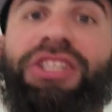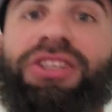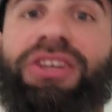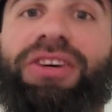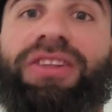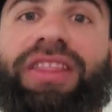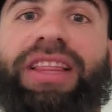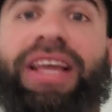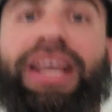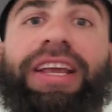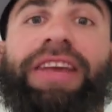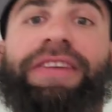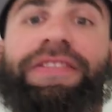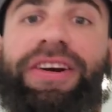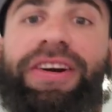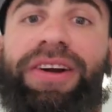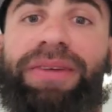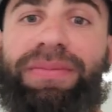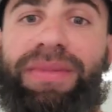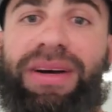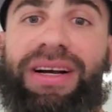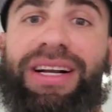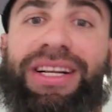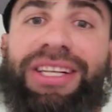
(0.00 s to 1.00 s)
So thank you very
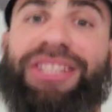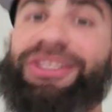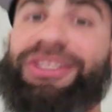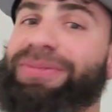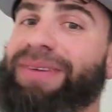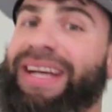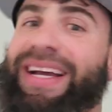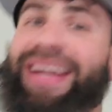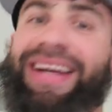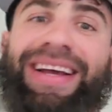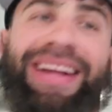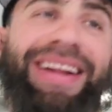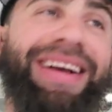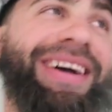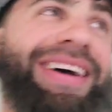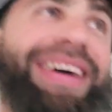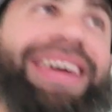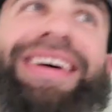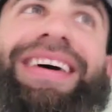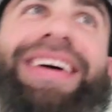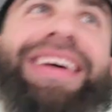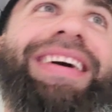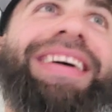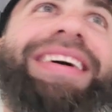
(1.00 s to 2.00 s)
much, man.
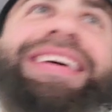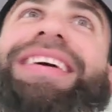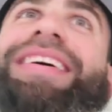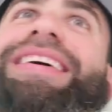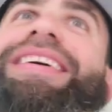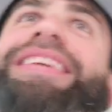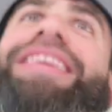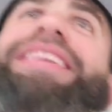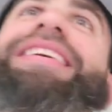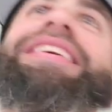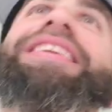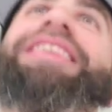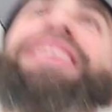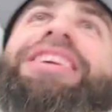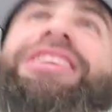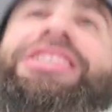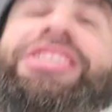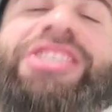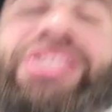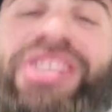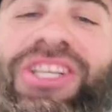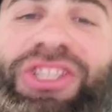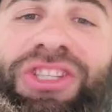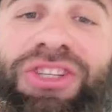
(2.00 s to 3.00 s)

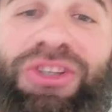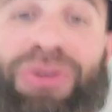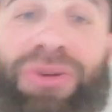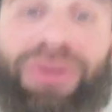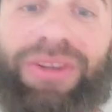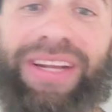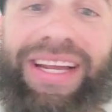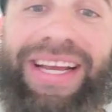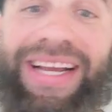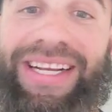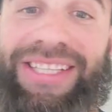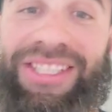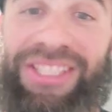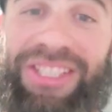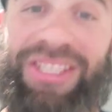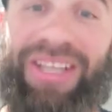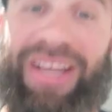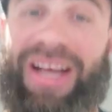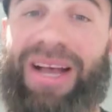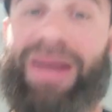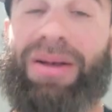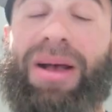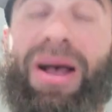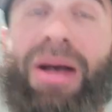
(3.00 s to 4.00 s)
It's such a cool day.
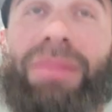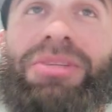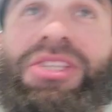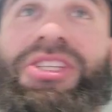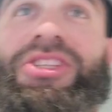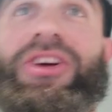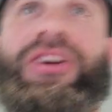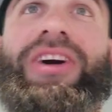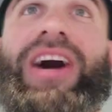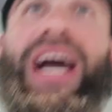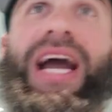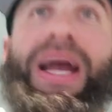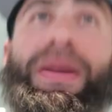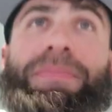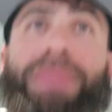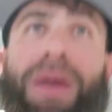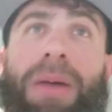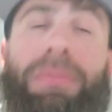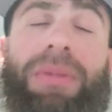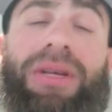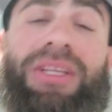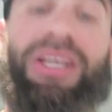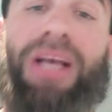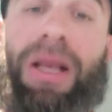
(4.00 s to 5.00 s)
So I'm still
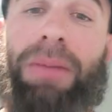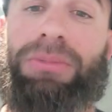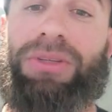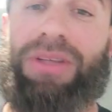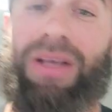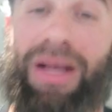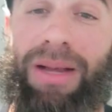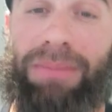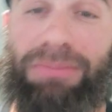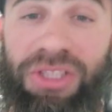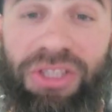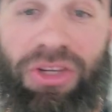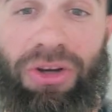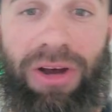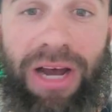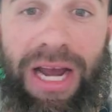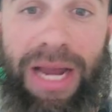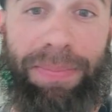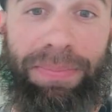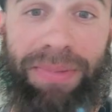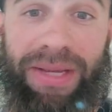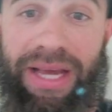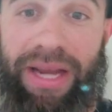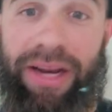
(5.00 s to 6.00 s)
hyped. I'm so
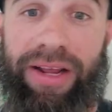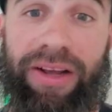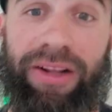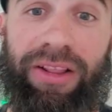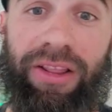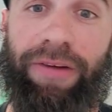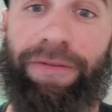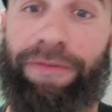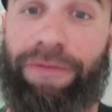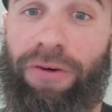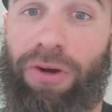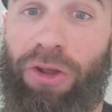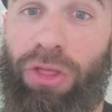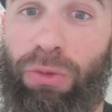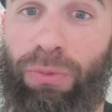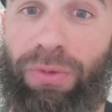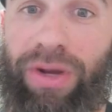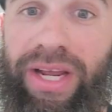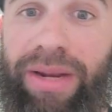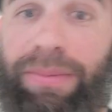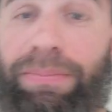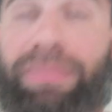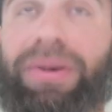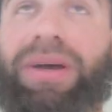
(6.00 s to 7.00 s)
hyped getting the 4th
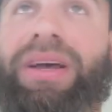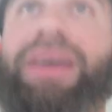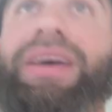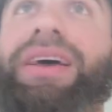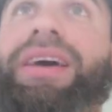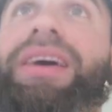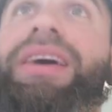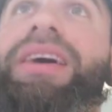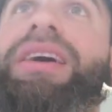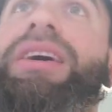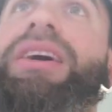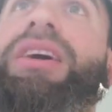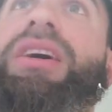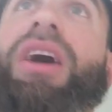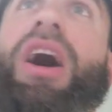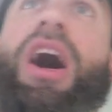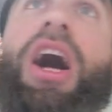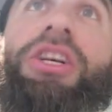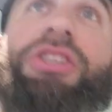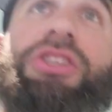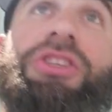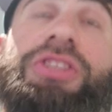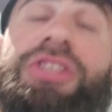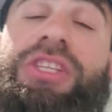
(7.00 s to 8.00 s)
win, but
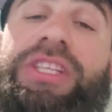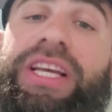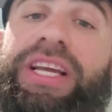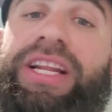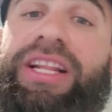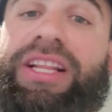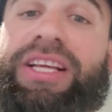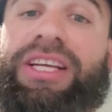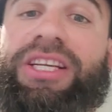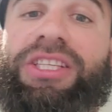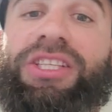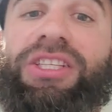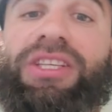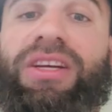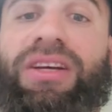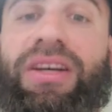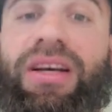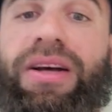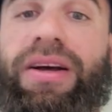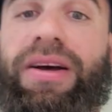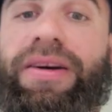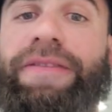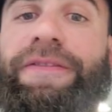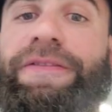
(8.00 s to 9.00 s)
also seeing these
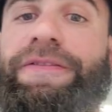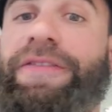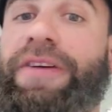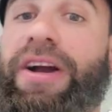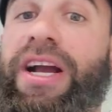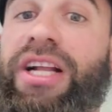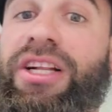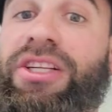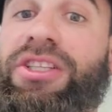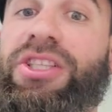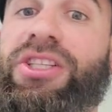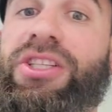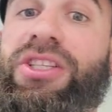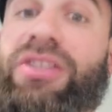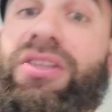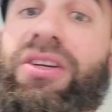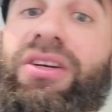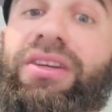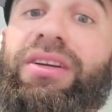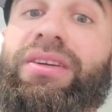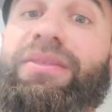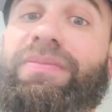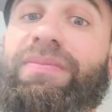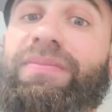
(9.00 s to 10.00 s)
friends
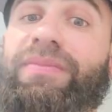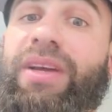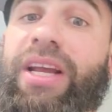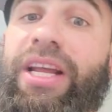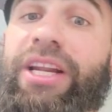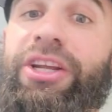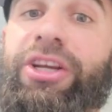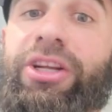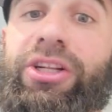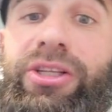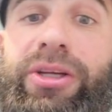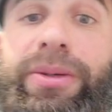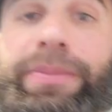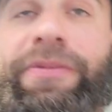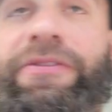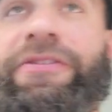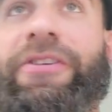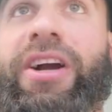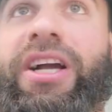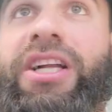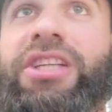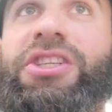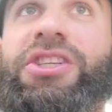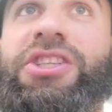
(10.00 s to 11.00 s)
and YouTube
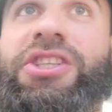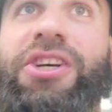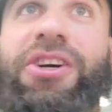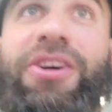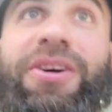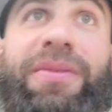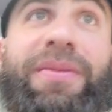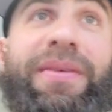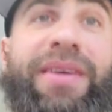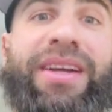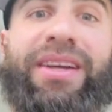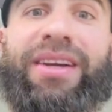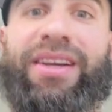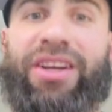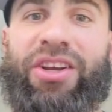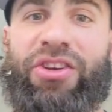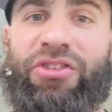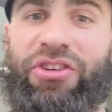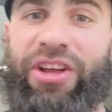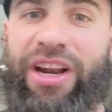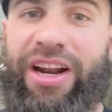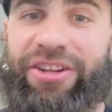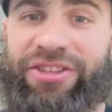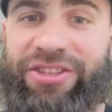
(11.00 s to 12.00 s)
friends. So
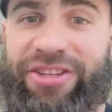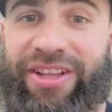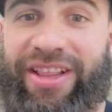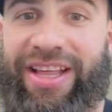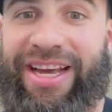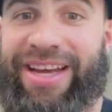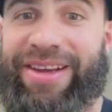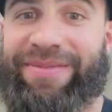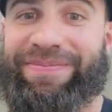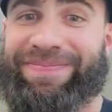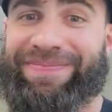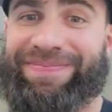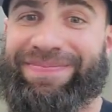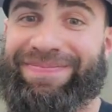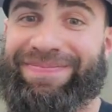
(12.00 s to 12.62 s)
shout out to that.